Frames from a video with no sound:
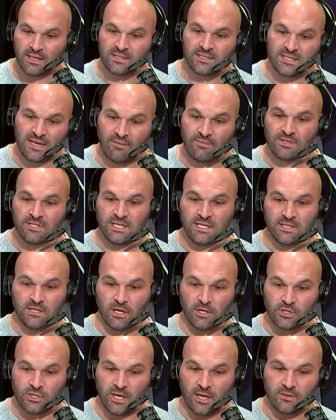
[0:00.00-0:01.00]
17
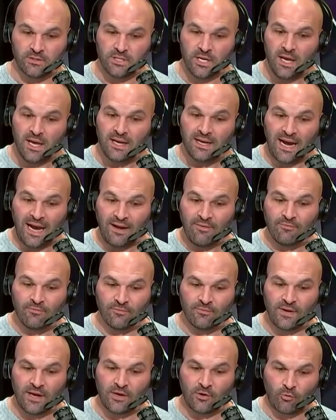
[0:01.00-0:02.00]
touchdowns. Kind of
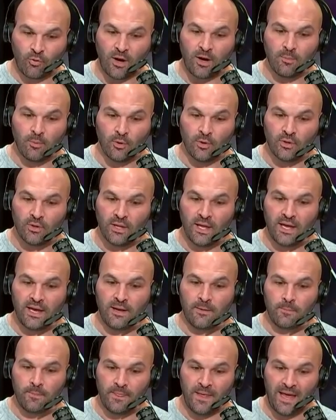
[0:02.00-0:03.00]
incredible.
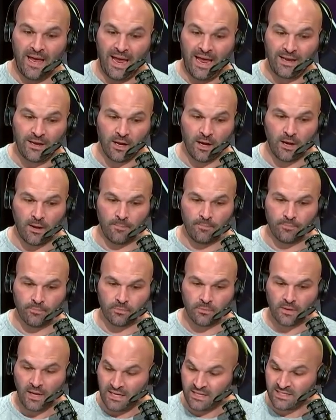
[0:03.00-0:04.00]
Like and
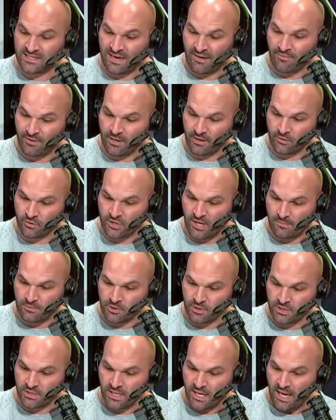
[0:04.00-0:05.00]
7
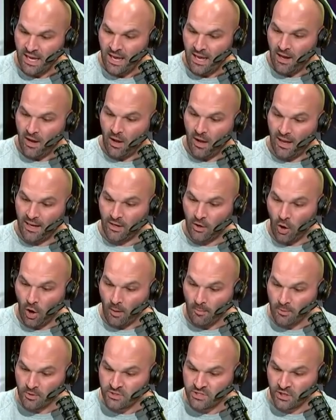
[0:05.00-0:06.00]
interceptions. Like
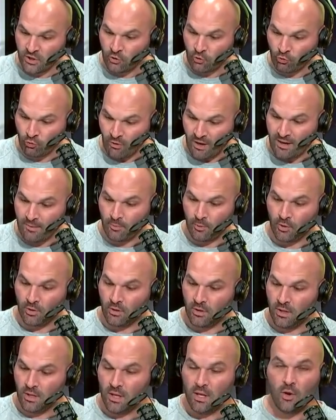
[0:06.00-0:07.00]
almost
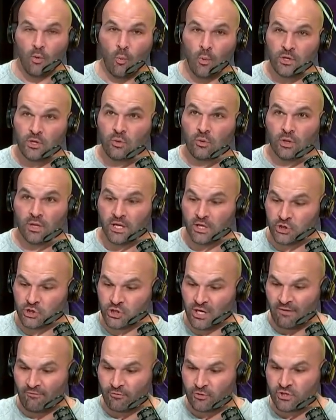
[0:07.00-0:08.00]
incredible when you look at
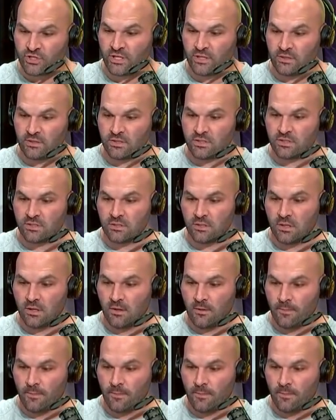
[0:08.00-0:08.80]
Jefferson's